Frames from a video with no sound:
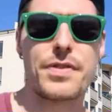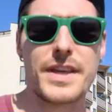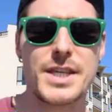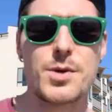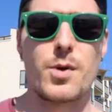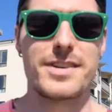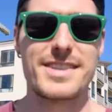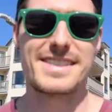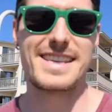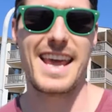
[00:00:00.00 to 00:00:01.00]
think you
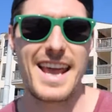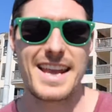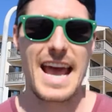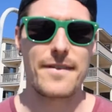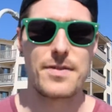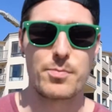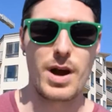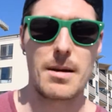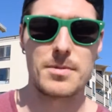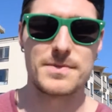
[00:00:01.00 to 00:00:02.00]
understand half the
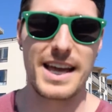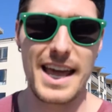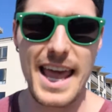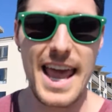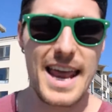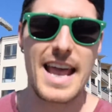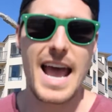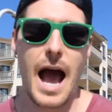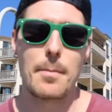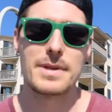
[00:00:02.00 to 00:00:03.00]
problems I had?
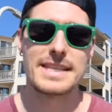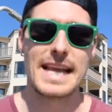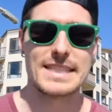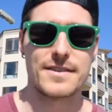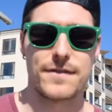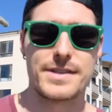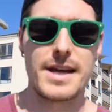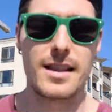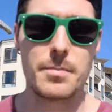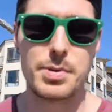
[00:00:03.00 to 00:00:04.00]
I've been dancing for
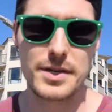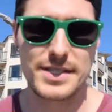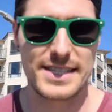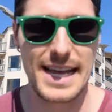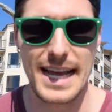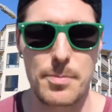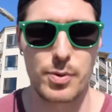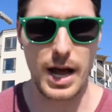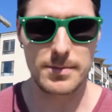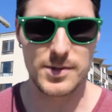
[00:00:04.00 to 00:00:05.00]
dollar bills because I got
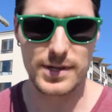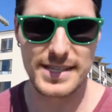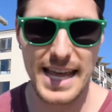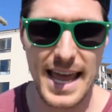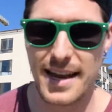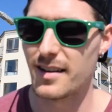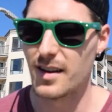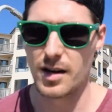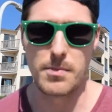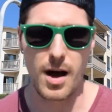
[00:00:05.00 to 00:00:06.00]
problems with dad
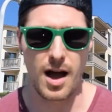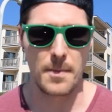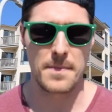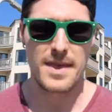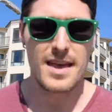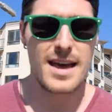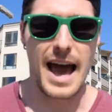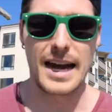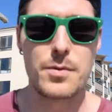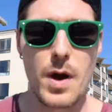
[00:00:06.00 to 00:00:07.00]
or mom.
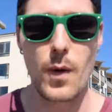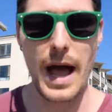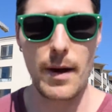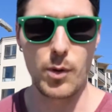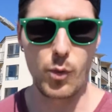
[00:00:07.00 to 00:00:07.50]
I don't know how it